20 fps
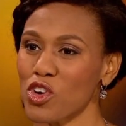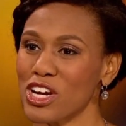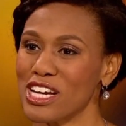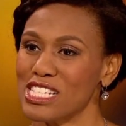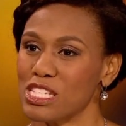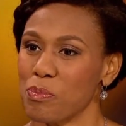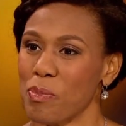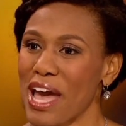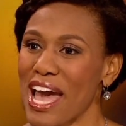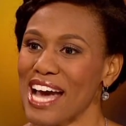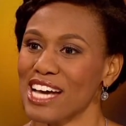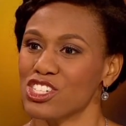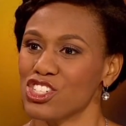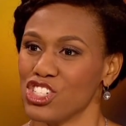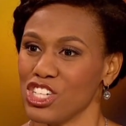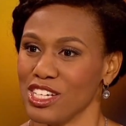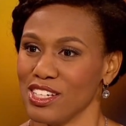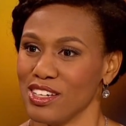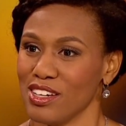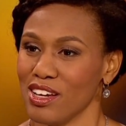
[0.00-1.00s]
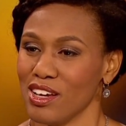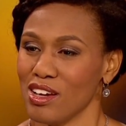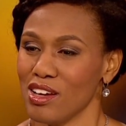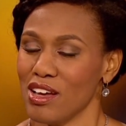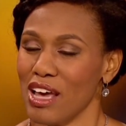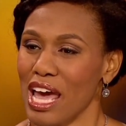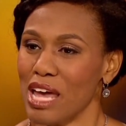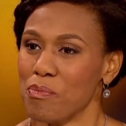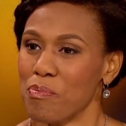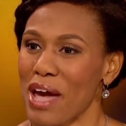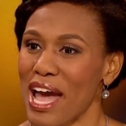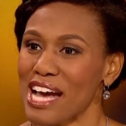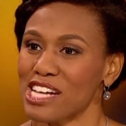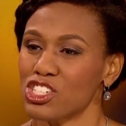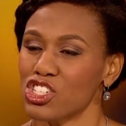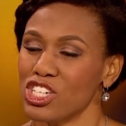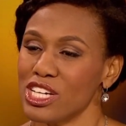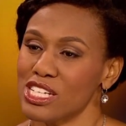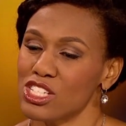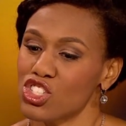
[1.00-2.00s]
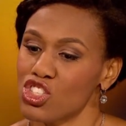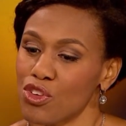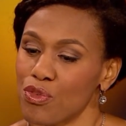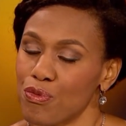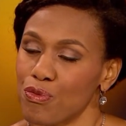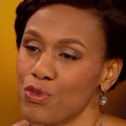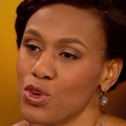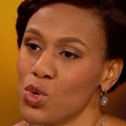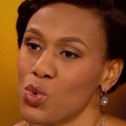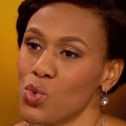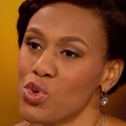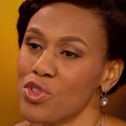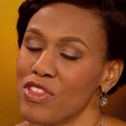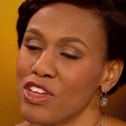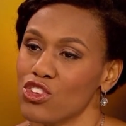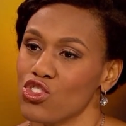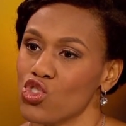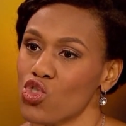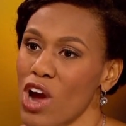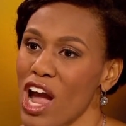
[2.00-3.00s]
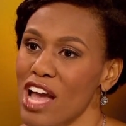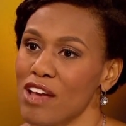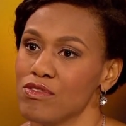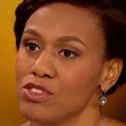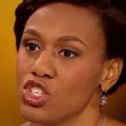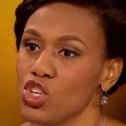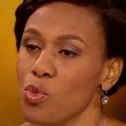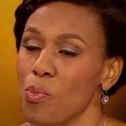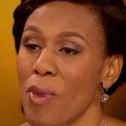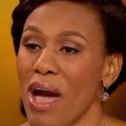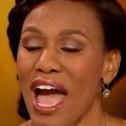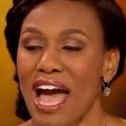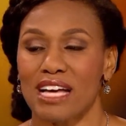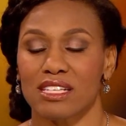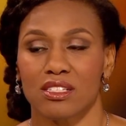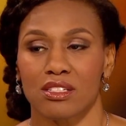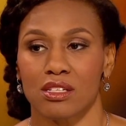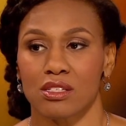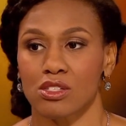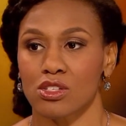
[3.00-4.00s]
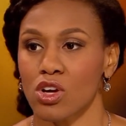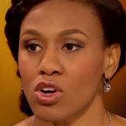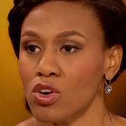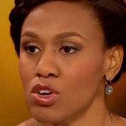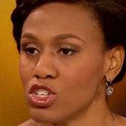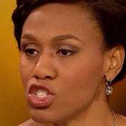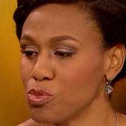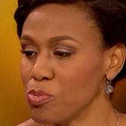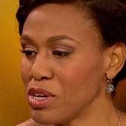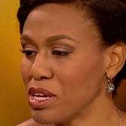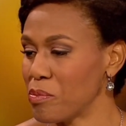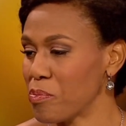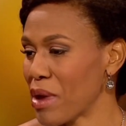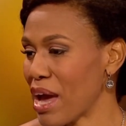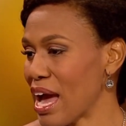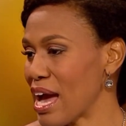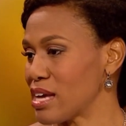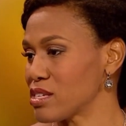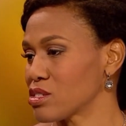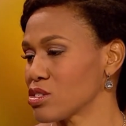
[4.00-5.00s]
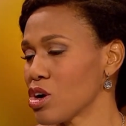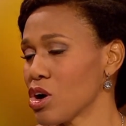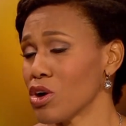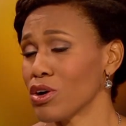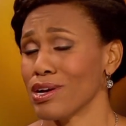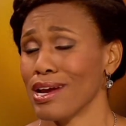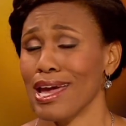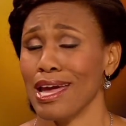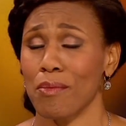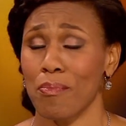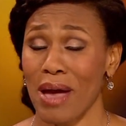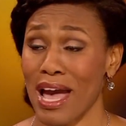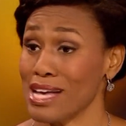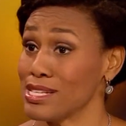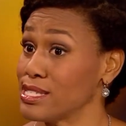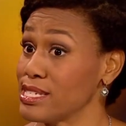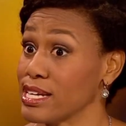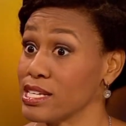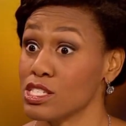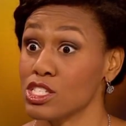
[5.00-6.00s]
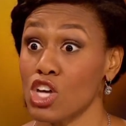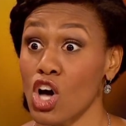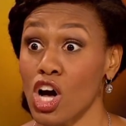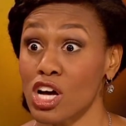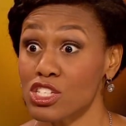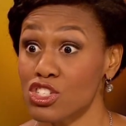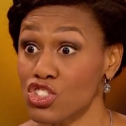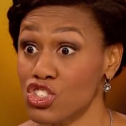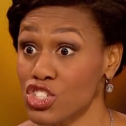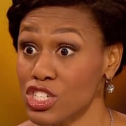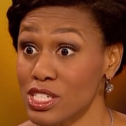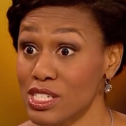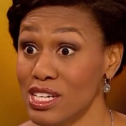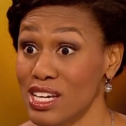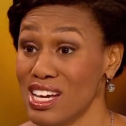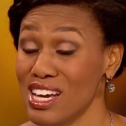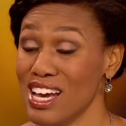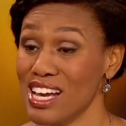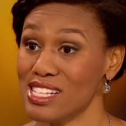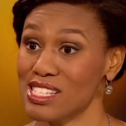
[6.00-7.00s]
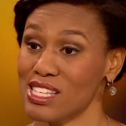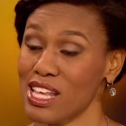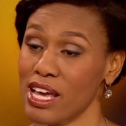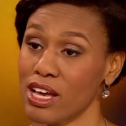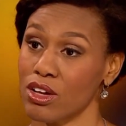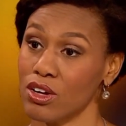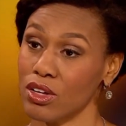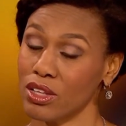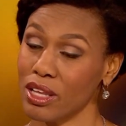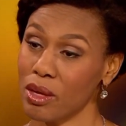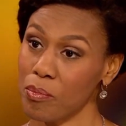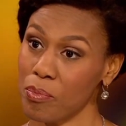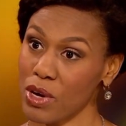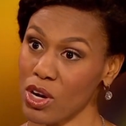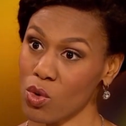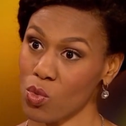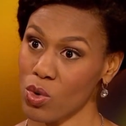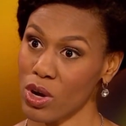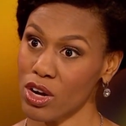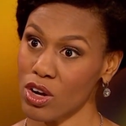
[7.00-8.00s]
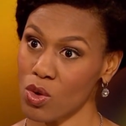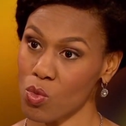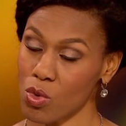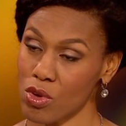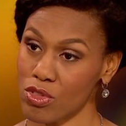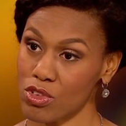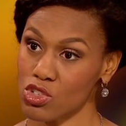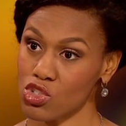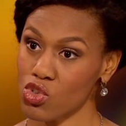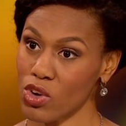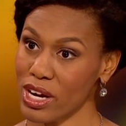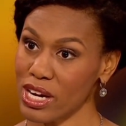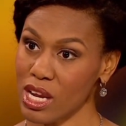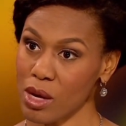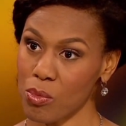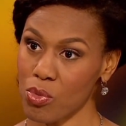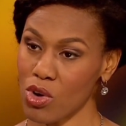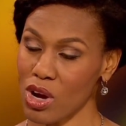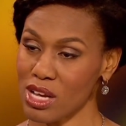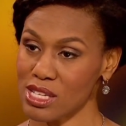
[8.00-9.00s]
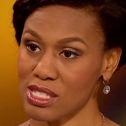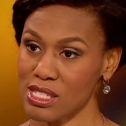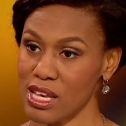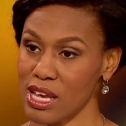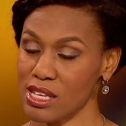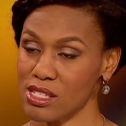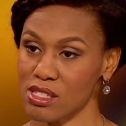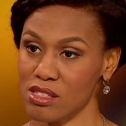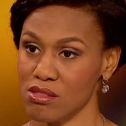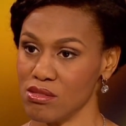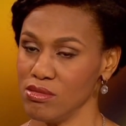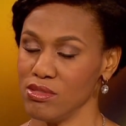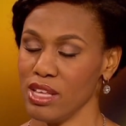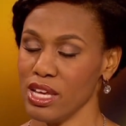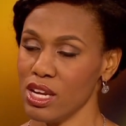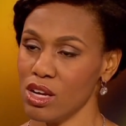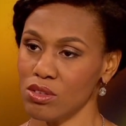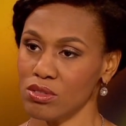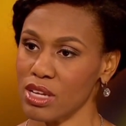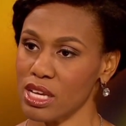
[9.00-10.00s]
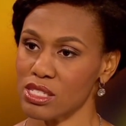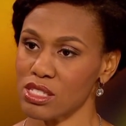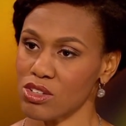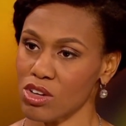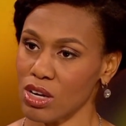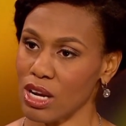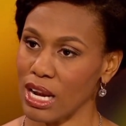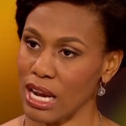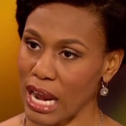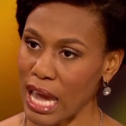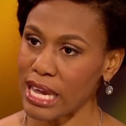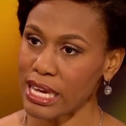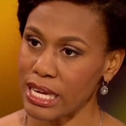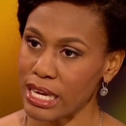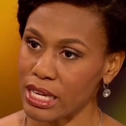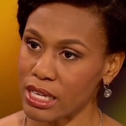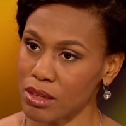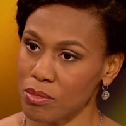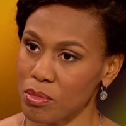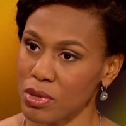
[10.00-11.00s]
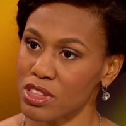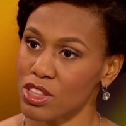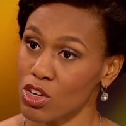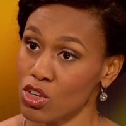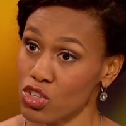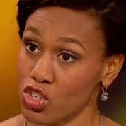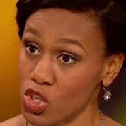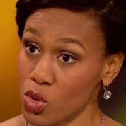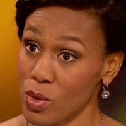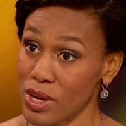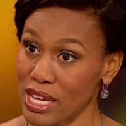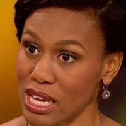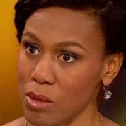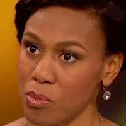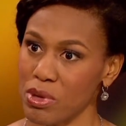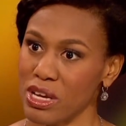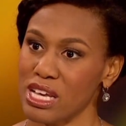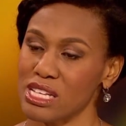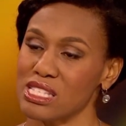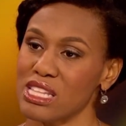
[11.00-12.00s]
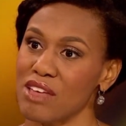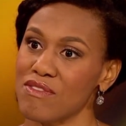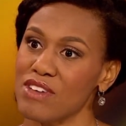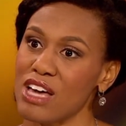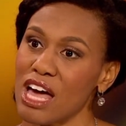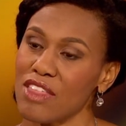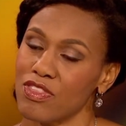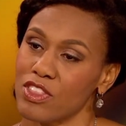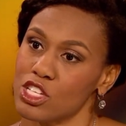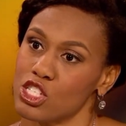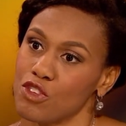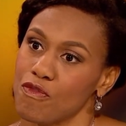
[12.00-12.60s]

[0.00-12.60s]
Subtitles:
is passion. And passion is the fuel that drives you past discouragement, past heartache, past exhaustion. It's like an Olympic runner. Well, the training process, they don't necessarily like it, but they're doing it because they've got this